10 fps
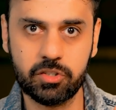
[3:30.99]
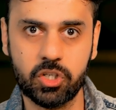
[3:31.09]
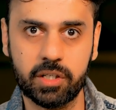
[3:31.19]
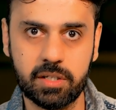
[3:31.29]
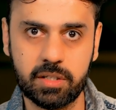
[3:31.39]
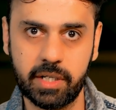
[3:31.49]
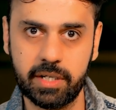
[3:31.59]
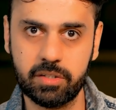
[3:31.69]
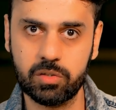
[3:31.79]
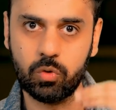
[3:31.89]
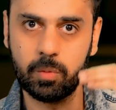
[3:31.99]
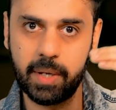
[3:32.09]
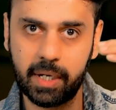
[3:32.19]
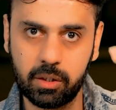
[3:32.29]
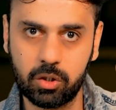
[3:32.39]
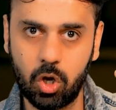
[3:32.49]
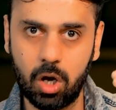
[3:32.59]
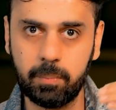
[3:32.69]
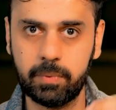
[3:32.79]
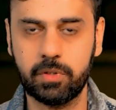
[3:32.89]
The journal sentences would be at the
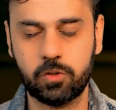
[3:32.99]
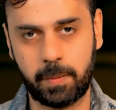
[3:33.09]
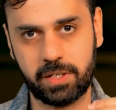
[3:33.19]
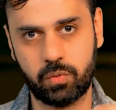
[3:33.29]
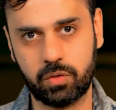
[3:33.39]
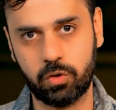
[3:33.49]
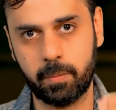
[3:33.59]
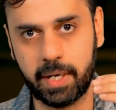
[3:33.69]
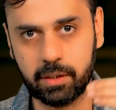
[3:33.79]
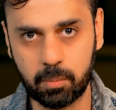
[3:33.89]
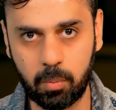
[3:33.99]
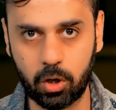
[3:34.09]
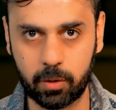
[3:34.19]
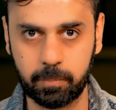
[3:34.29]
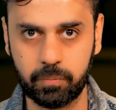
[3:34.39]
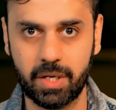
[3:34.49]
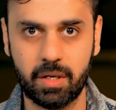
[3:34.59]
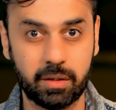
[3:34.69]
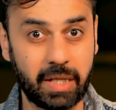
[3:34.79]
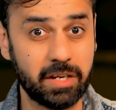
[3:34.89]
top, the specific would be at the bottom.
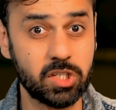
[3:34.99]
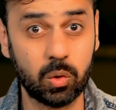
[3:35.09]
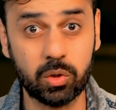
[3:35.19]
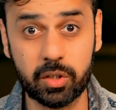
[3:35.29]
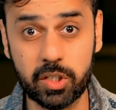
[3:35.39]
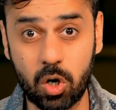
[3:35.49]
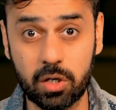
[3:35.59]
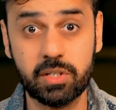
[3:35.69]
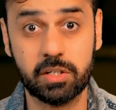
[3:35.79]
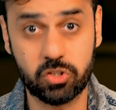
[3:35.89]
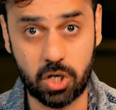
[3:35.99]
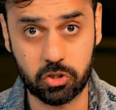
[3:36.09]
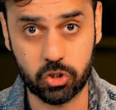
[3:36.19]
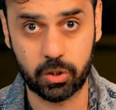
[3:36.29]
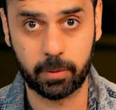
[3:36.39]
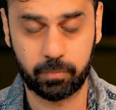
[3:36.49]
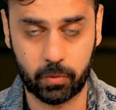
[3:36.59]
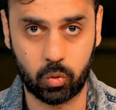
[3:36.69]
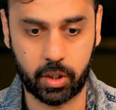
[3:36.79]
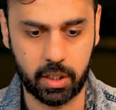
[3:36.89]
That's how the reorders are structured.
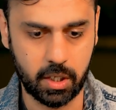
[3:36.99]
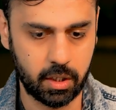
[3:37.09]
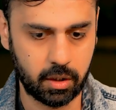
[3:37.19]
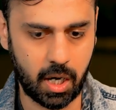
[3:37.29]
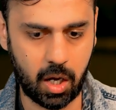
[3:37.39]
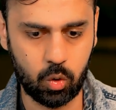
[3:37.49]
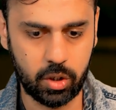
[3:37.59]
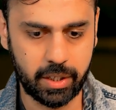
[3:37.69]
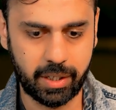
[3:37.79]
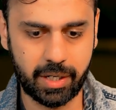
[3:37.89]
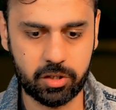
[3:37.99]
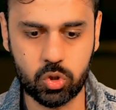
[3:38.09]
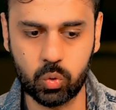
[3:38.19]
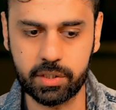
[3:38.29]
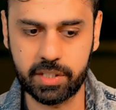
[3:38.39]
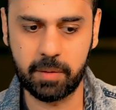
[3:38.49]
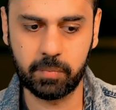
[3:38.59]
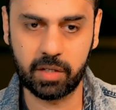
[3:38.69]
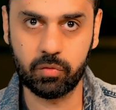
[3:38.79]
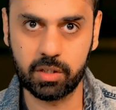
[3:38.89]
Okay. Now, let's do the
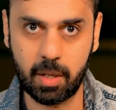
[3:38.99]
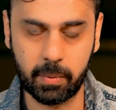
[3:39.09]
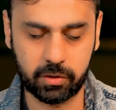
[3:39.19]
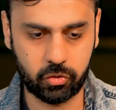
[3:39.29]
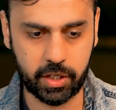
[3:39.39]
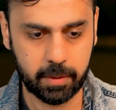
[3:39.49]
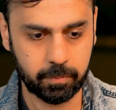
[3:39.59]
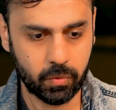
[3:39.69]
same thing with number 3.